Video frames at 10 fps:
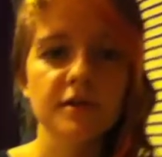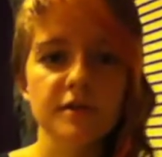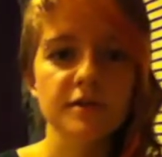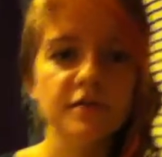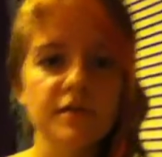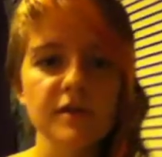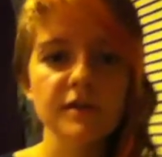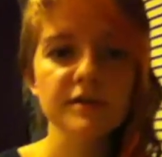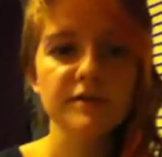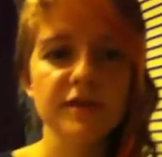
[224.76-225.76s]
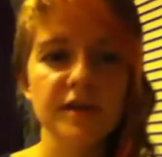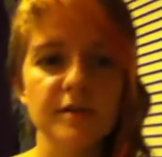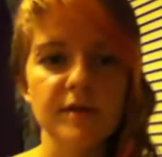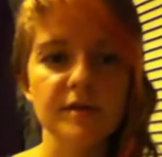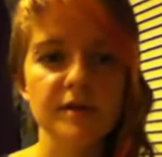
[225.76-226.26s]
So I always forget
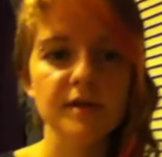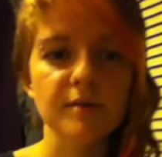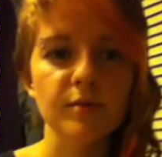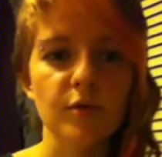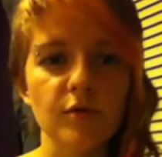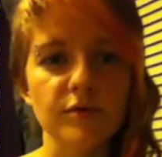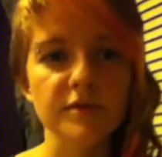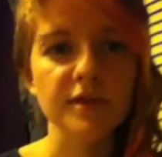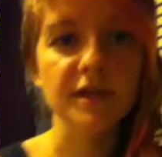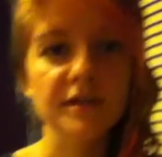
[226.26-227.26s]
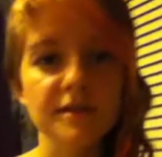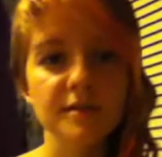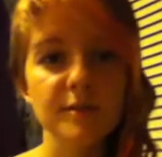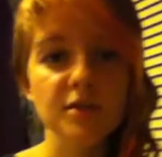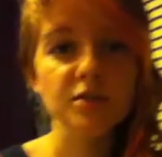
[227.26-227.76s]
about the important things to
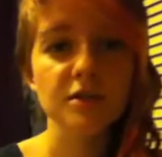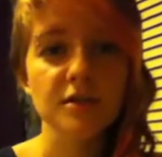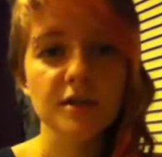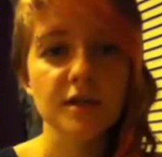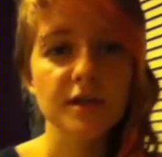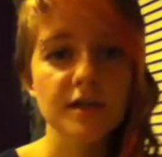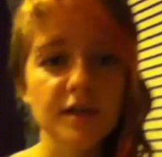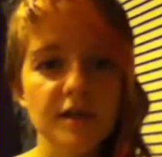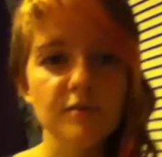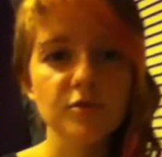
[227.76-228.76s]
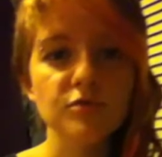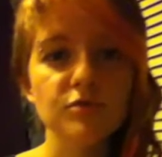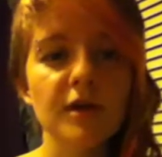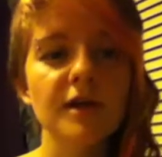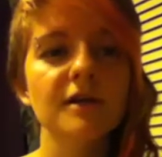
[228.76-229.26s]
mention. I'm
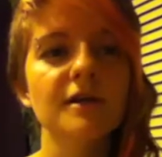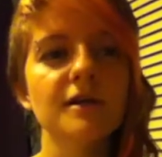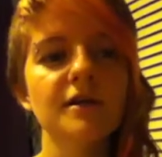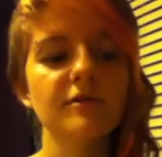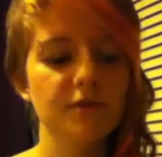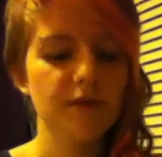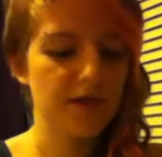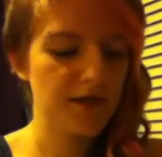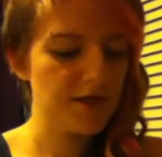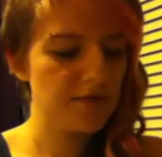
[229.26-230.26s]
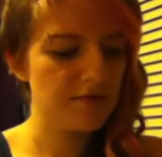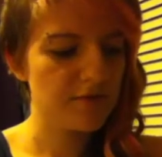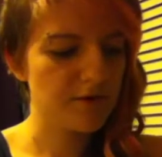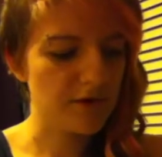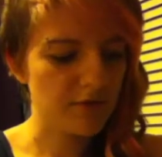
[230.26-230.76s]
trying, in case you're
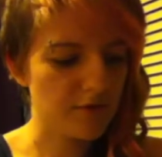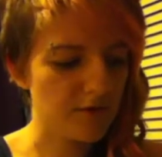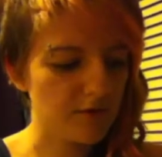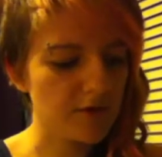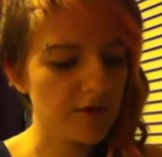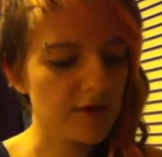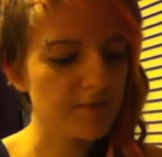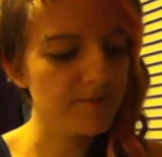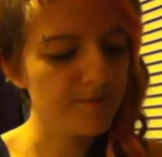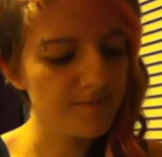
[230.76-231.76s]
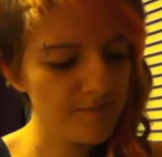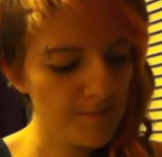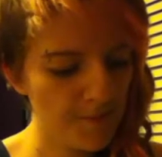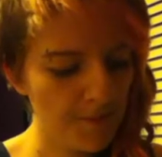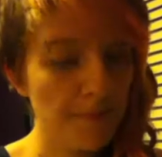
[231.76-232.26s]
wondering what I'm doing,
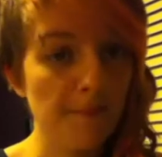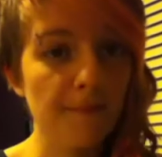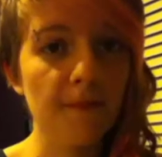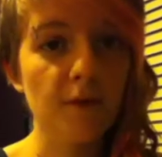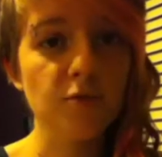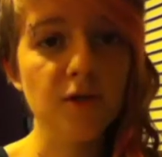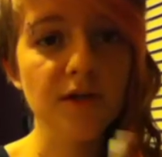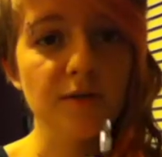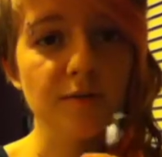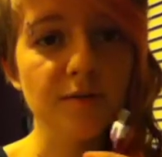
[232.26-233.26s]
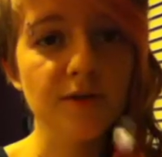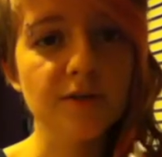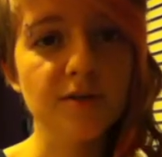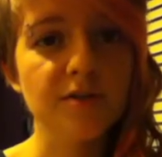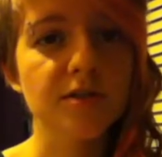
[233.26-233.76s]
I'm trying to plug
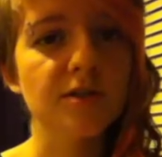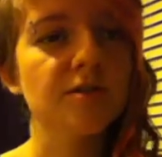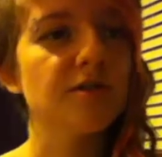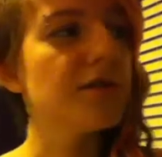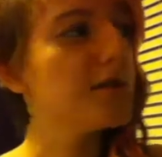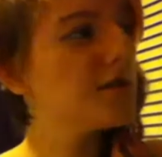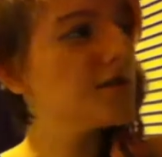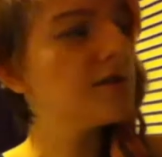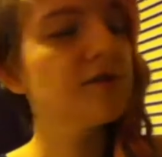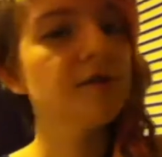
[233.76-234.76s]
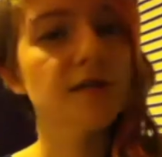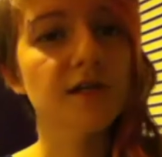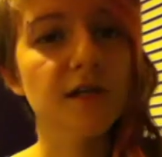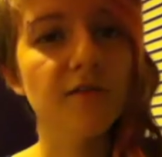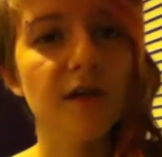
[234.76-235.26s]
the charger into the
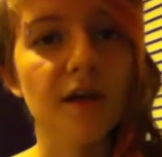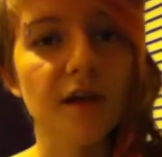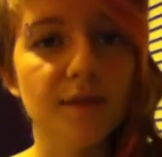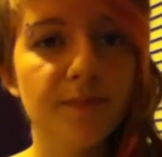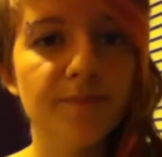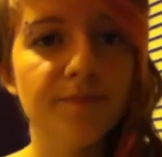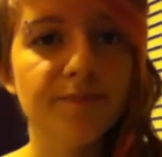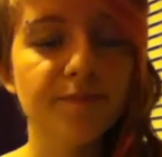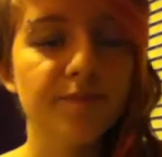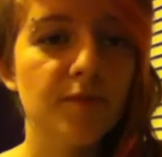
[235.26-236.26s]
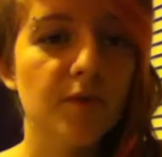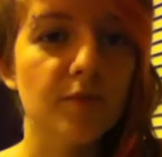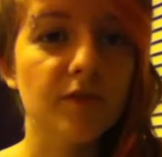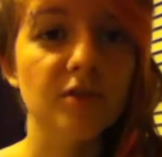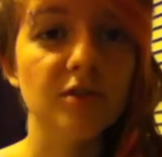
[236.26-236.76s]
TV,
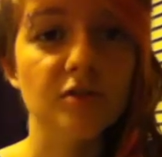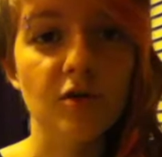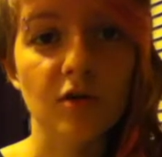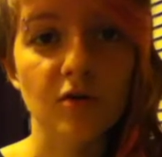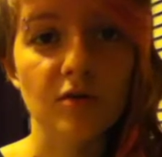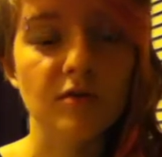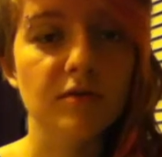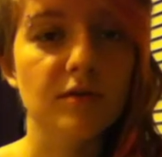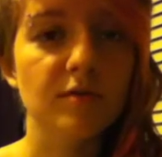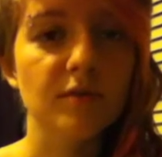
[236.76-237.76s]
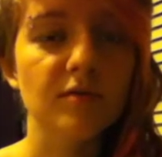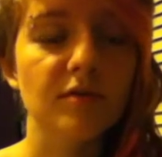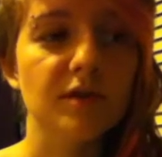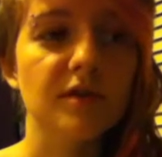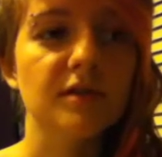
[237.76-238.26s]
which is not on, but I'm
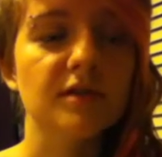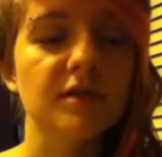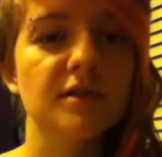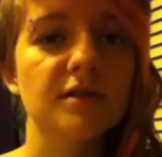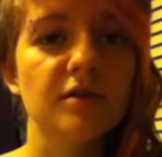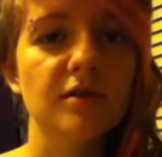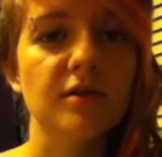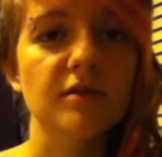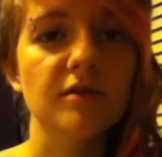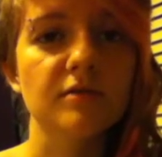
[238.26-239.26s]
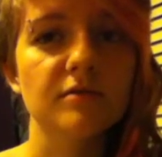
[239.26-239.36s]
gonna turn it on